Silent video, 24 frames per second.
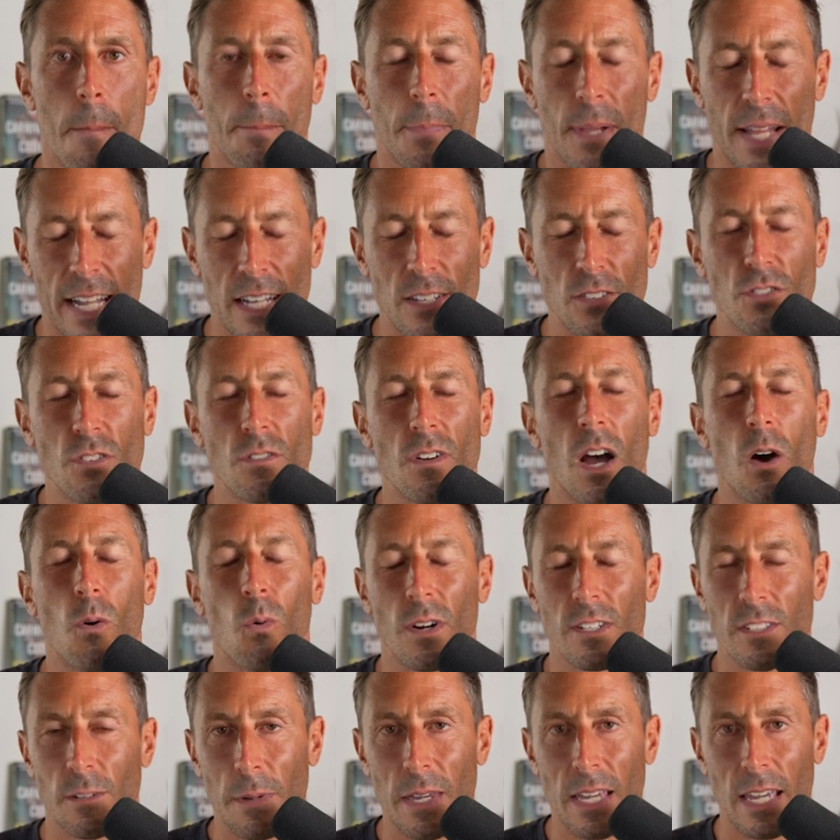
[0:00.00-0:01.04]
Plants do not
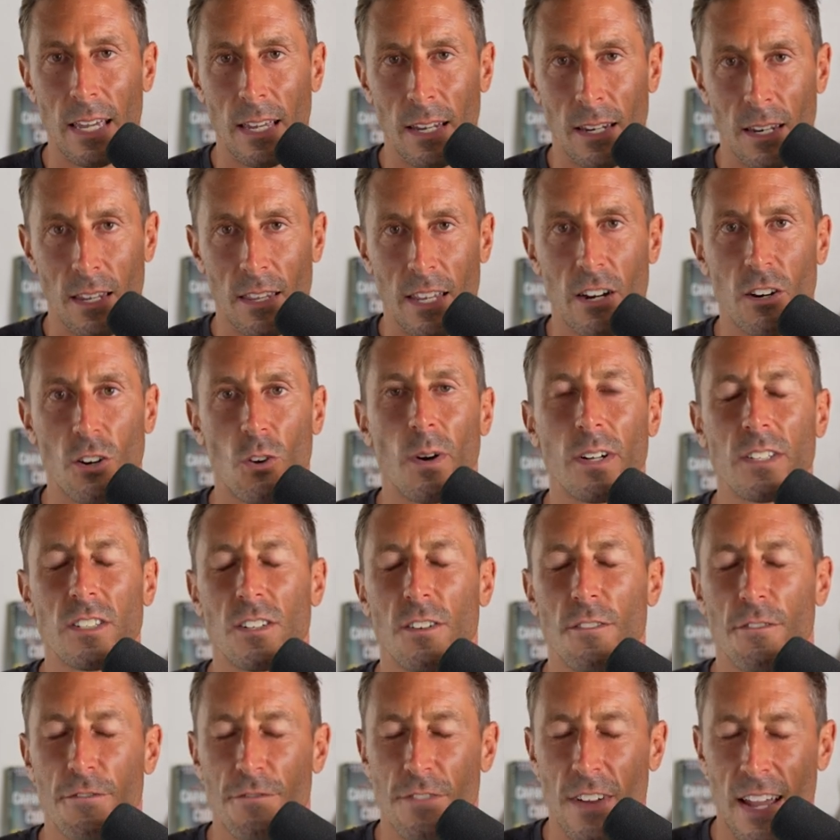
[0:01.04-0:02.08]
want to be eaten. They're going to
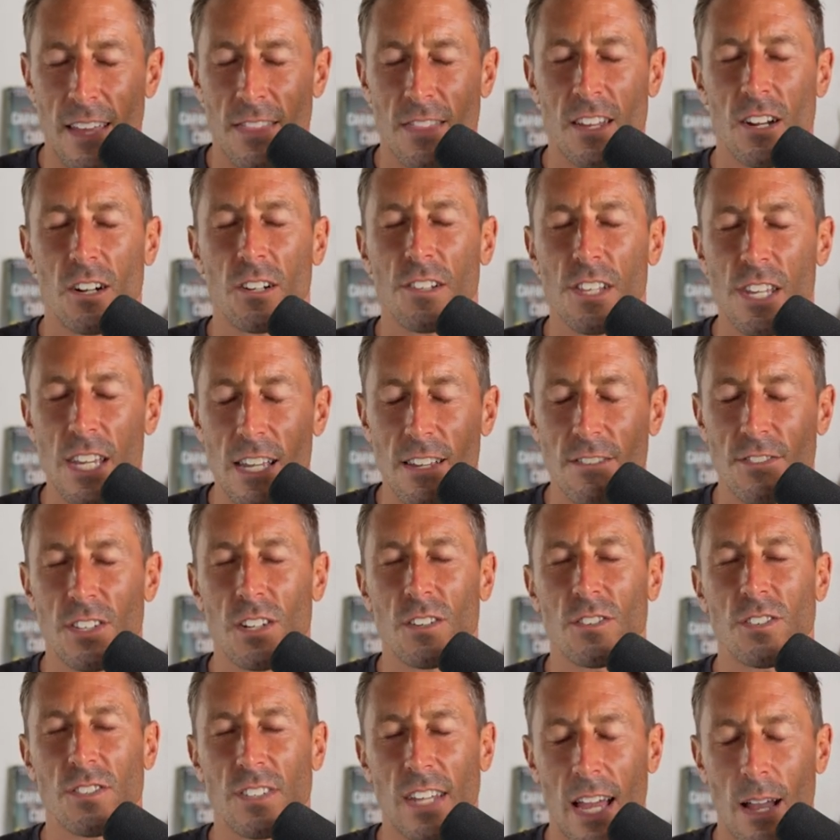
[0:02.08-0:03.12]
defend their leaves,
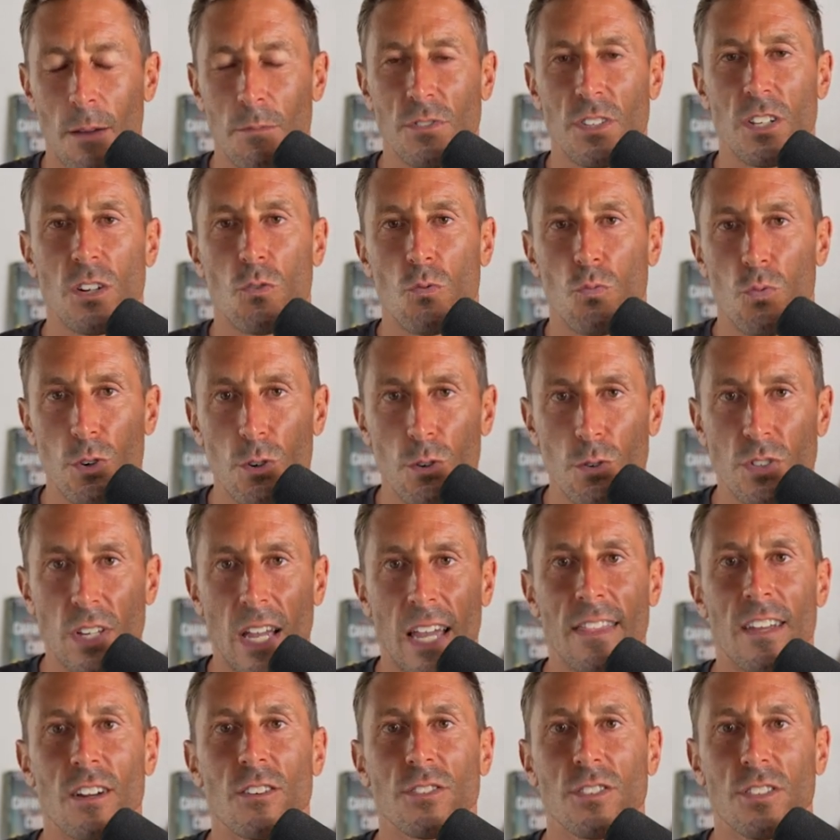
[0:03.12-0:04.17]
their stems, their roots,
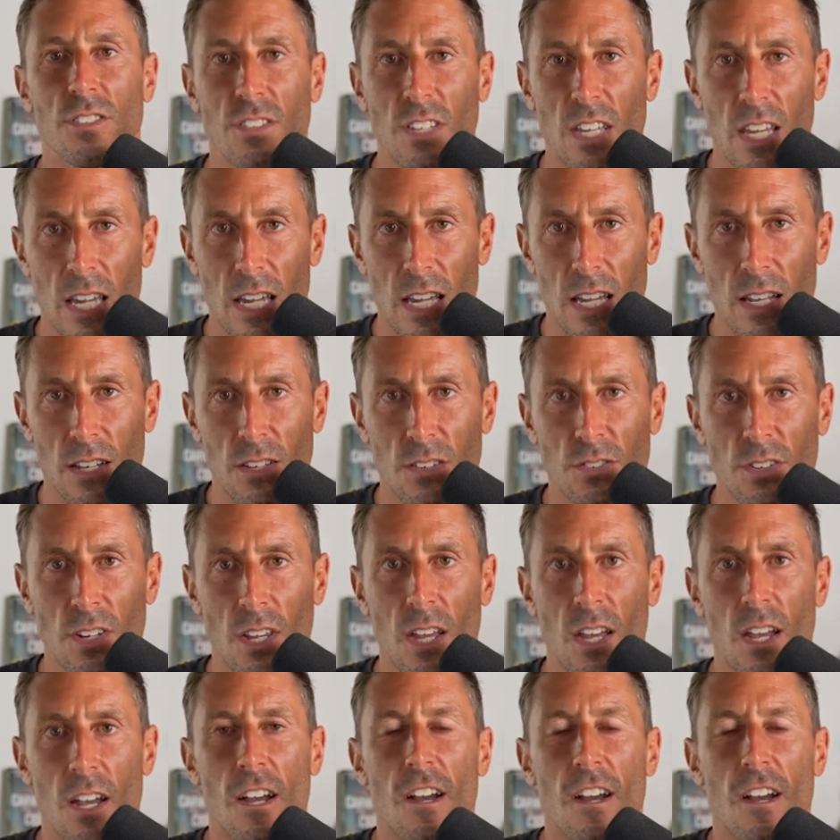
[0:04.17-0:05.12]
and their seeds.